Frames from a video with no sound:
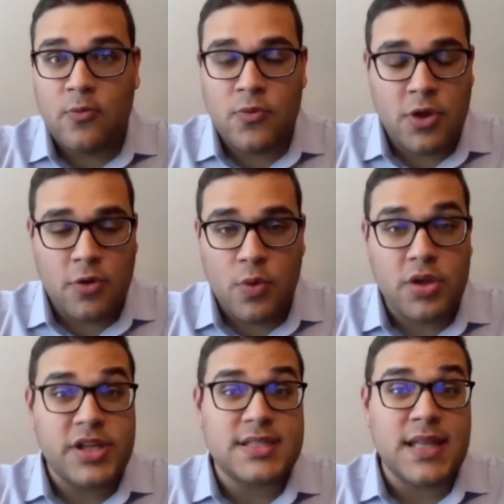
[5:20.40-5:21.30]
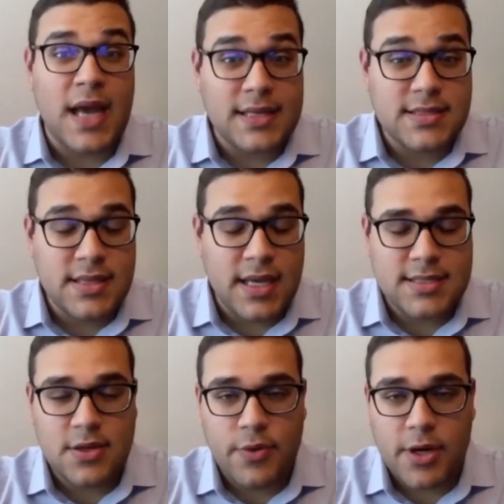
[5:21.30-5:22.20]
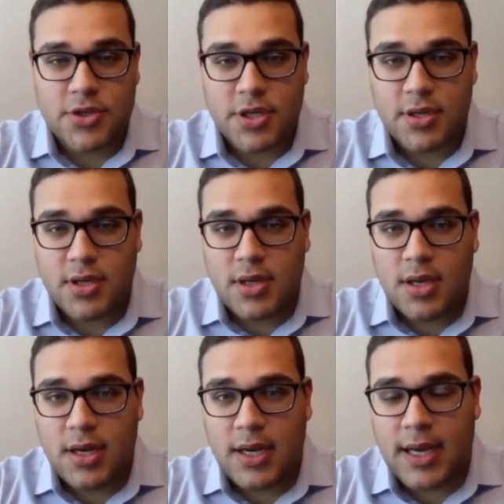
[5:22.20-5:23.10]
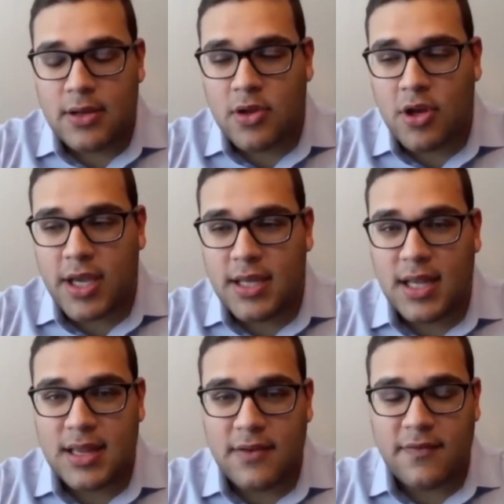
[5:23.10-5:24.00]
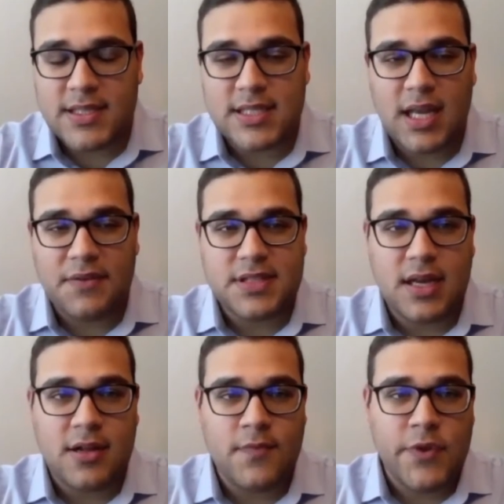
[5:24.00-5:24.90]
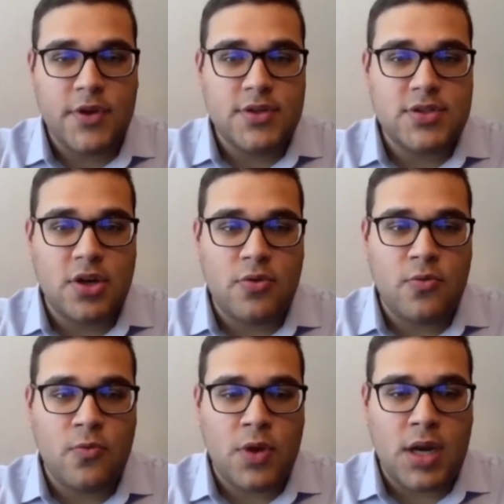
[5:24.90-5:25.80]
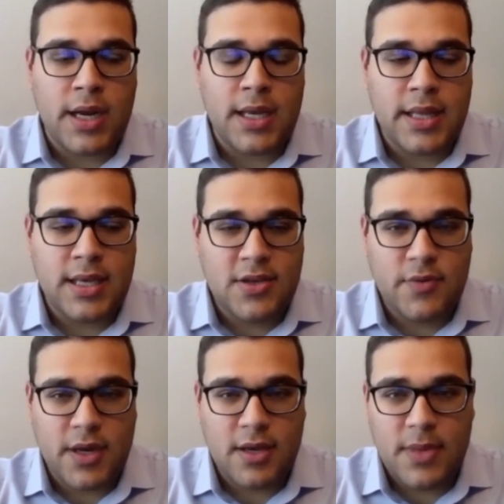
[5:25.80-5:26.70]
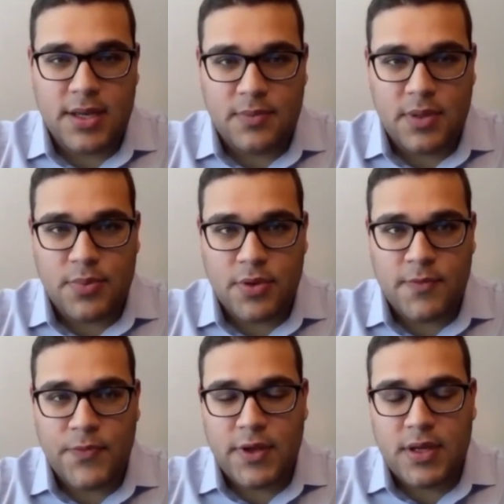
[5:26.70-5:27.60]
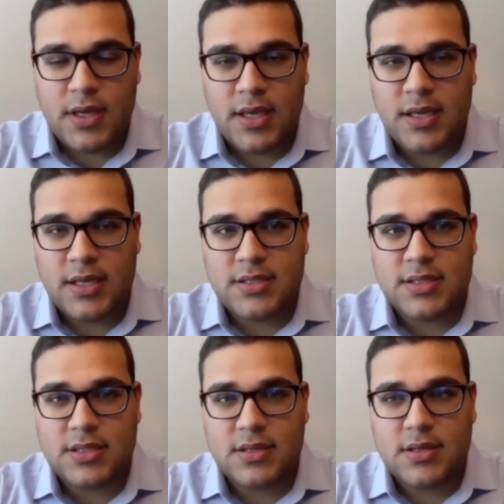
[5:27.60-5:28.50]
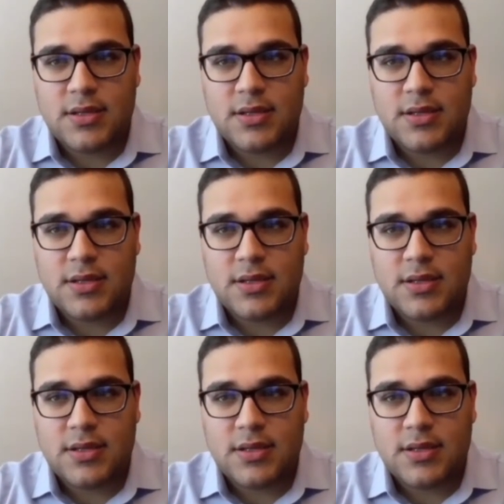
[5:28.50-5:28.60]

Will this last? And that's the question. How long can they live this lifestyle? So what I like to recommend to people is